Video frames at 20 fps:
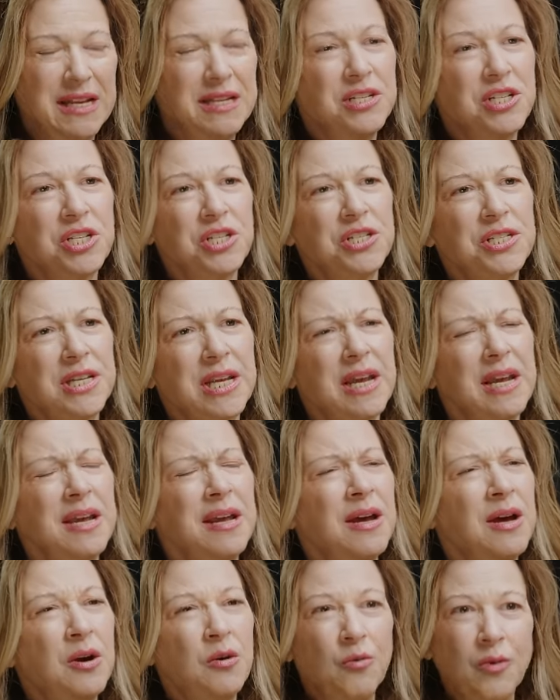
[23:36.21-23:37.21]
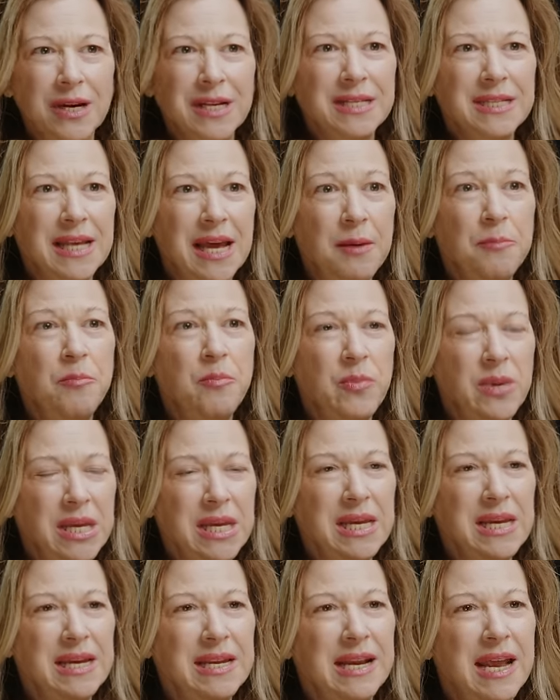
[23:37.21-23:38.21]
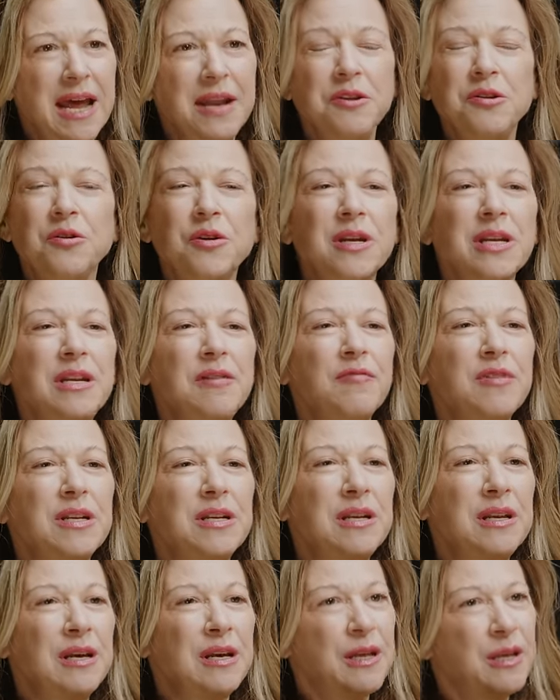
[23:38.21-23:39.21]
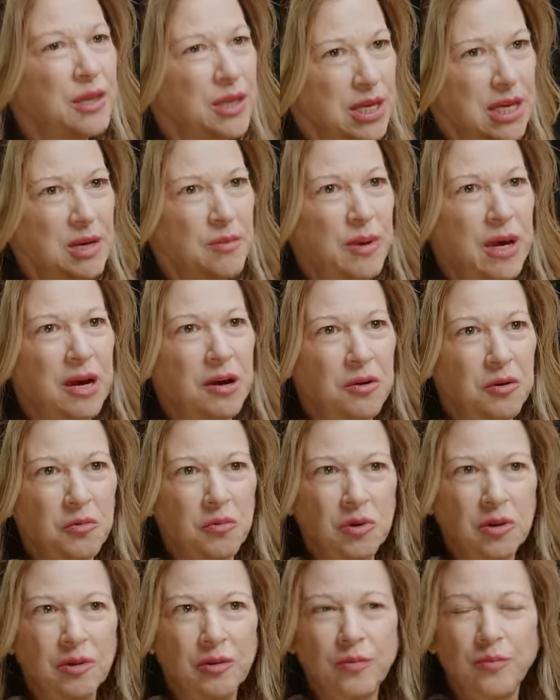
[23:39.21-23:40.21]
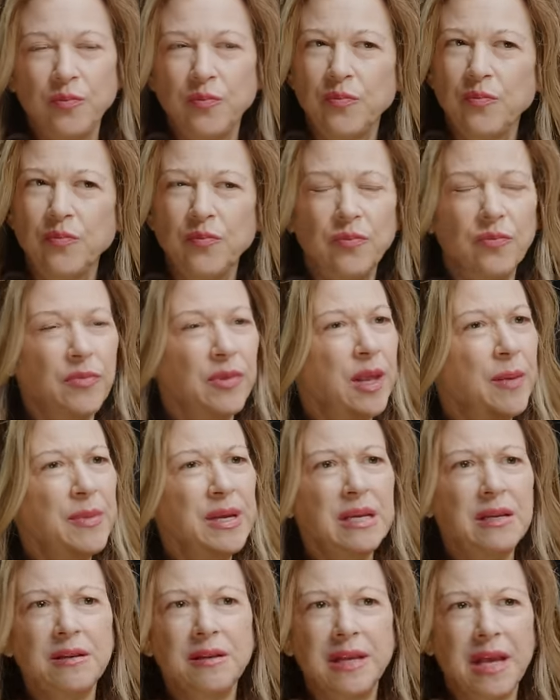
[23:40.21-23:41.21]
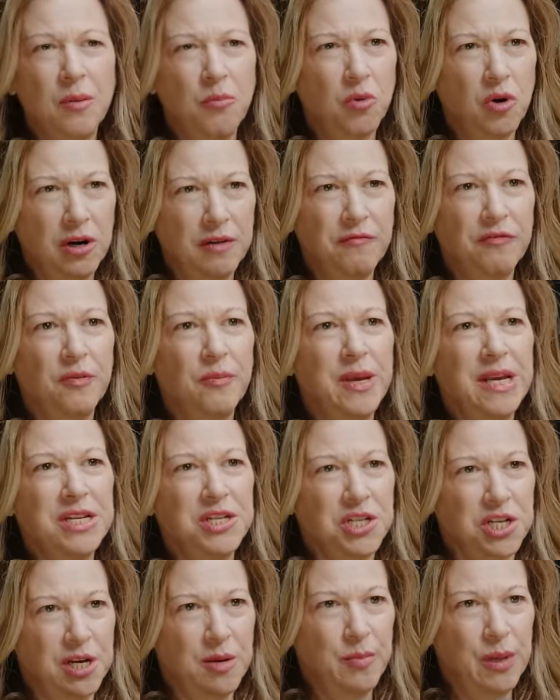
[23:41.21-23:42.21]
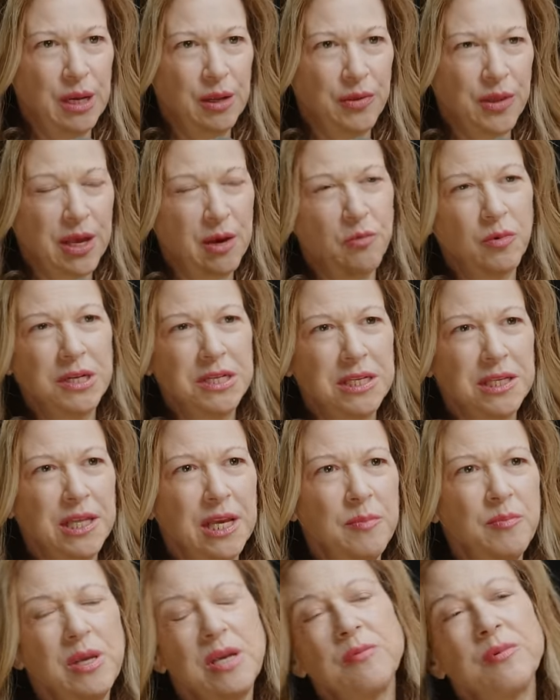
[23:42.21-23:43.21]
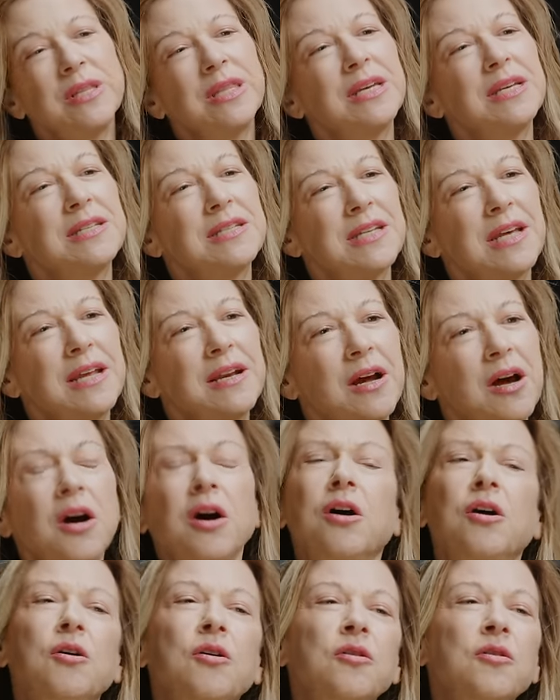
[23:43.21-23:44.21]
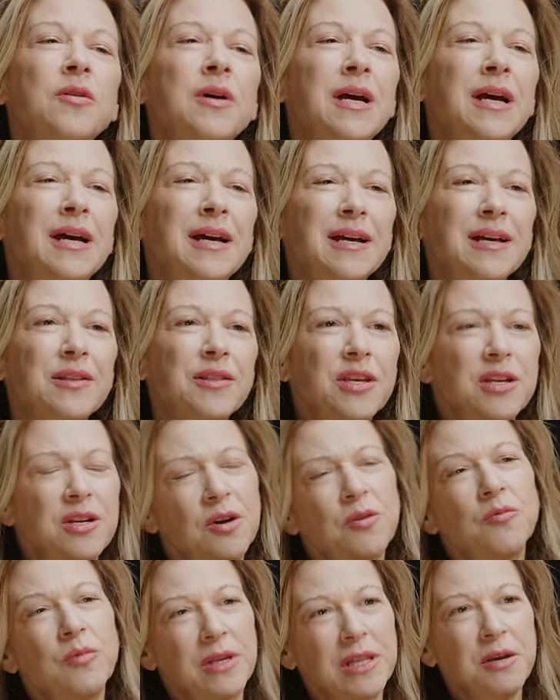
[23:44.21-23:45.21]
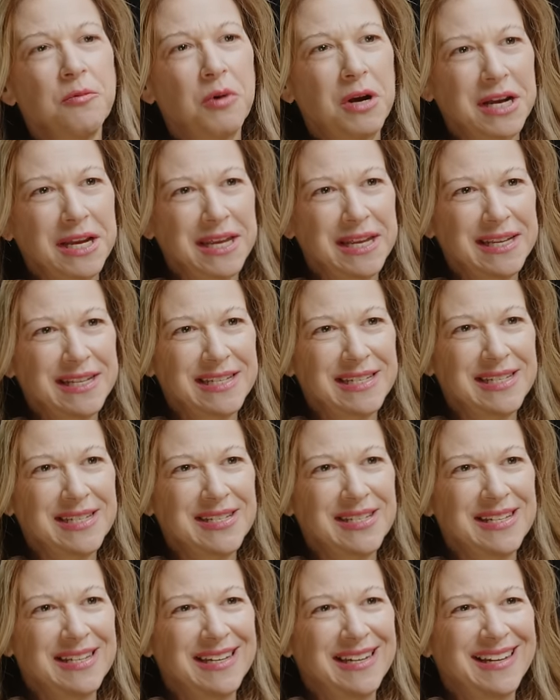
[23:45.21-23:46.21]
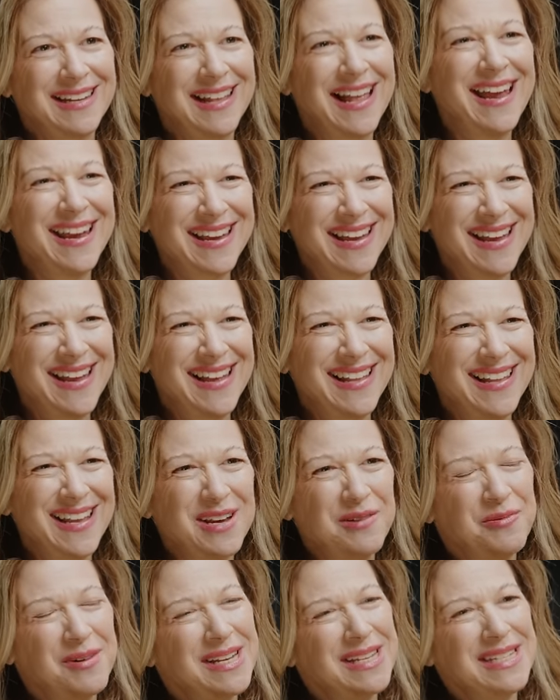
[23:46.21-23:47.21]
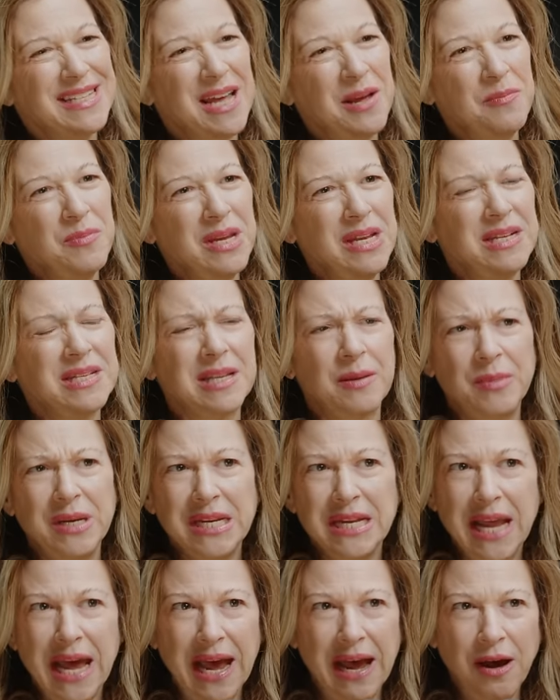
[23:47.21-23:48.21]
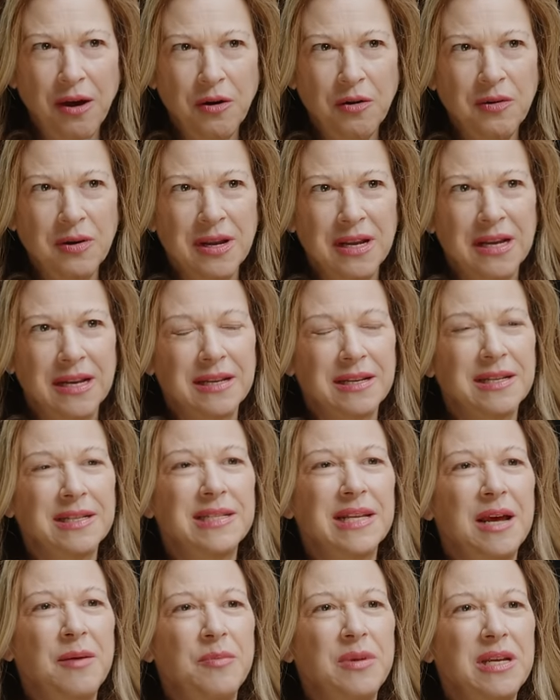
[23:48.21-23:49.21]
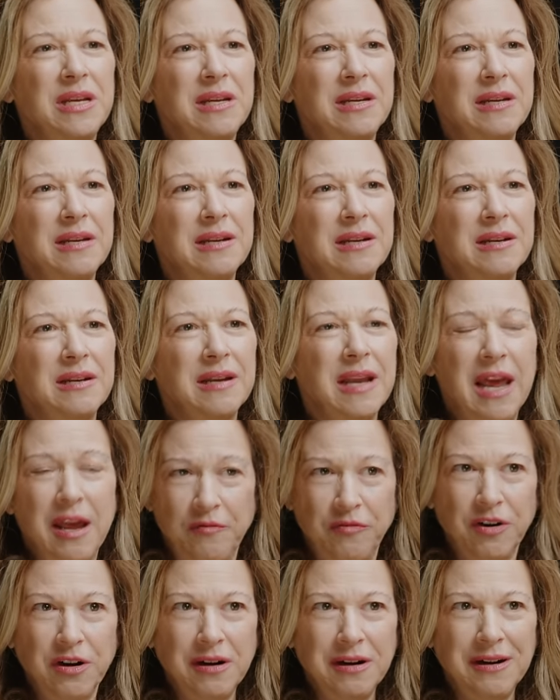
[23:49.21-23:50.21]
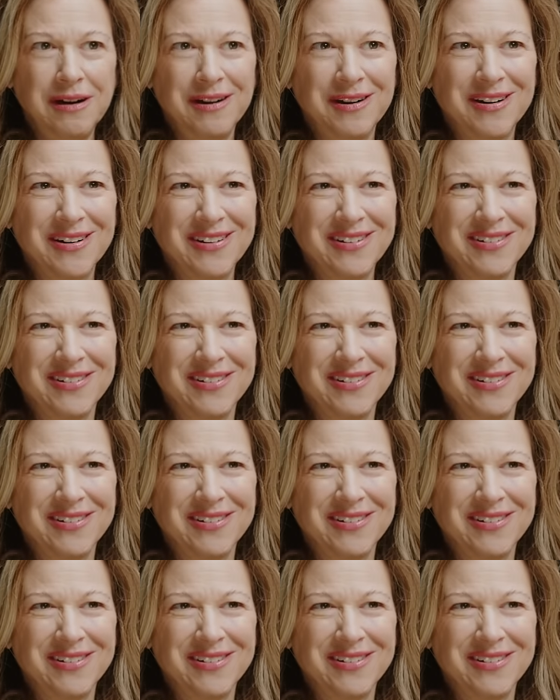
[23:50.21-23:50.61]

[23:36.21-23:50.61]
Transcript: And just say, what does that mean? And you can even think about, well, let me get more information about that. What did they mean when they said, oh, they don't really want kids? Mm-hmm. Like, like, what does that mean? Does that mean now? Does that mean ever?